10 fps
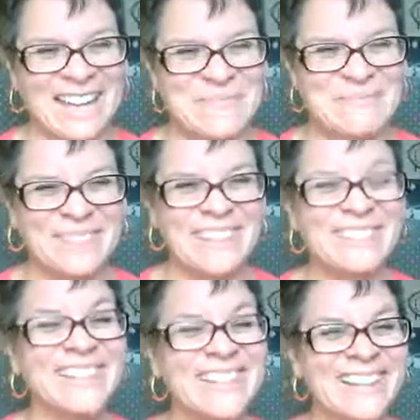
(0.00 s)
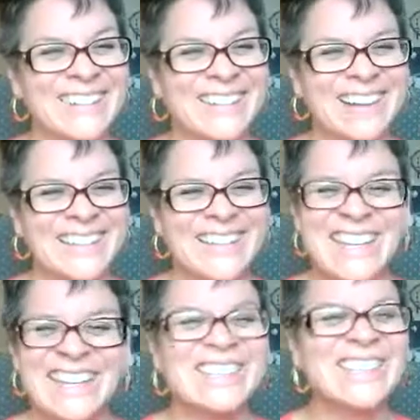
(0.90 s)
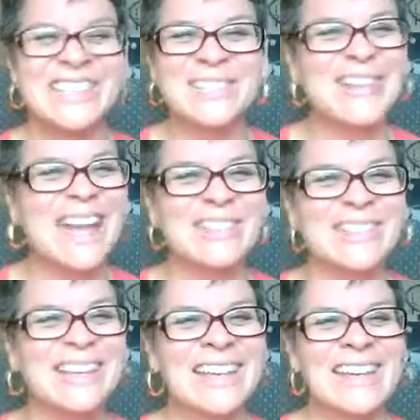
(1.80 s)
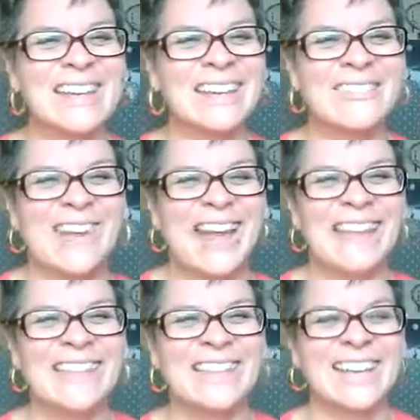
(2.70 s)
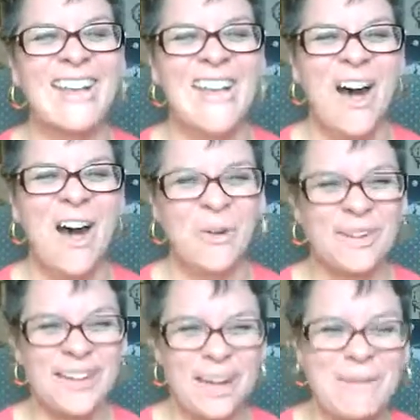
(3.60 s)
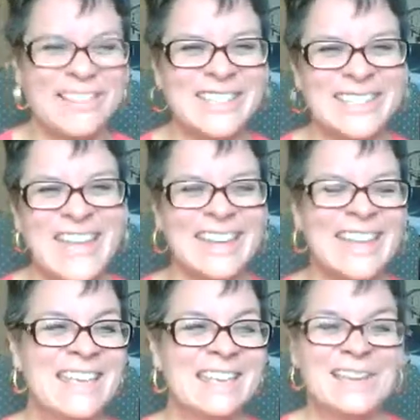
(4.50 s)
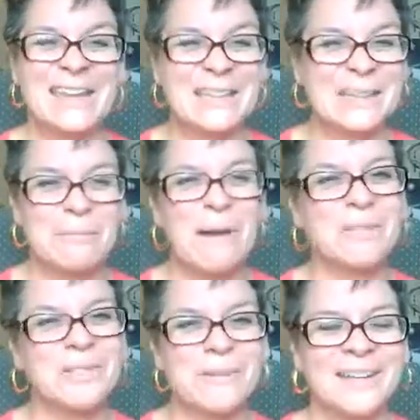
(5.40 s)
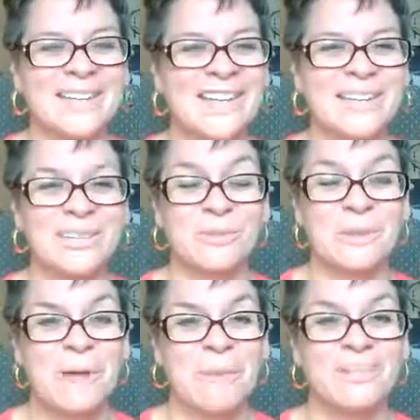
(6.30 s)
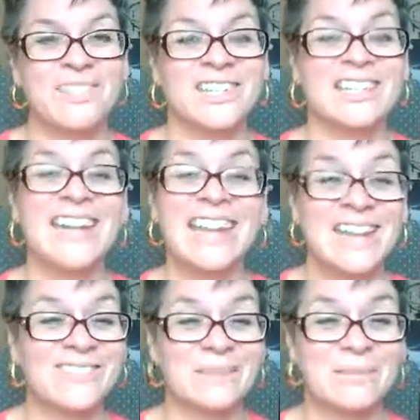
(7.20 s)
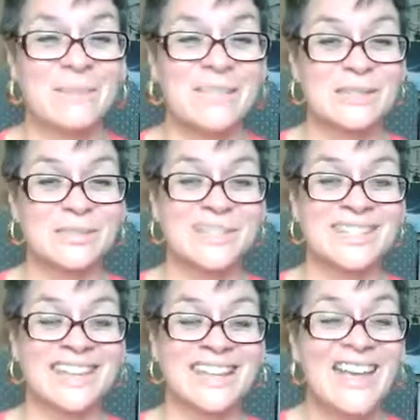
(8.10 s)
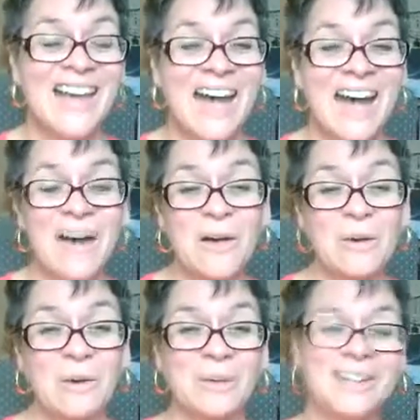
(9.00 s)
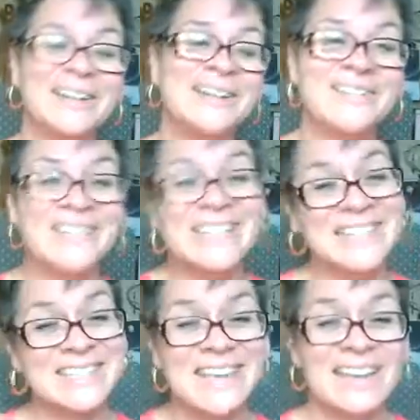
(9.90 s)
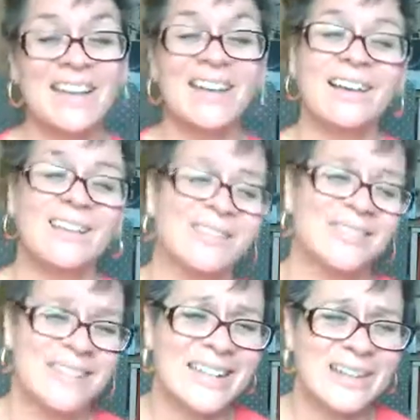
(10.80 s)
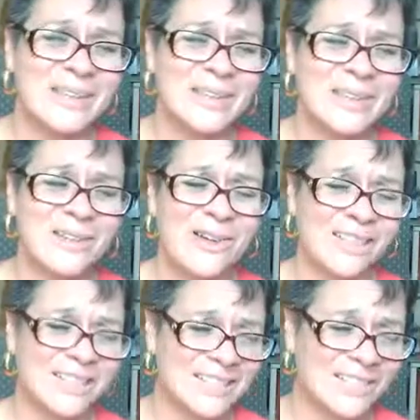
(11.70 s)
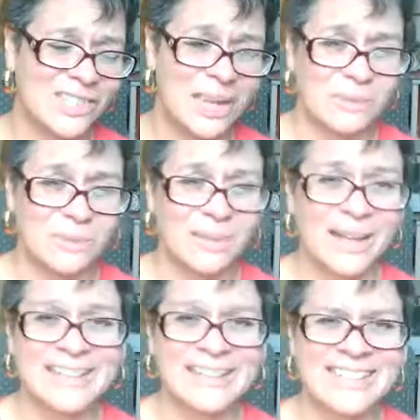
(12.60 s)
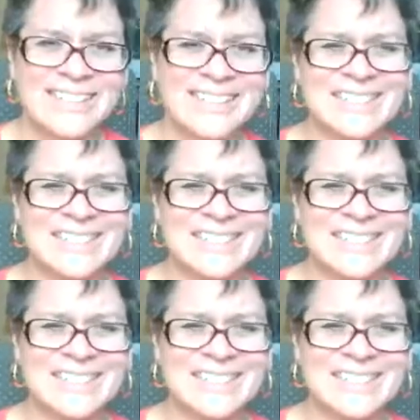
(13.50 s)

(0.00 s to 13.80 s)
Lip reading: It really was. It's just when I would think I'd get it right, it's like, oh, I'm all set. So I'd hit the publish button again to republish it, and then I'd have someone message me and say, oh, this is like, oh, no, you caught this on chapter what it is.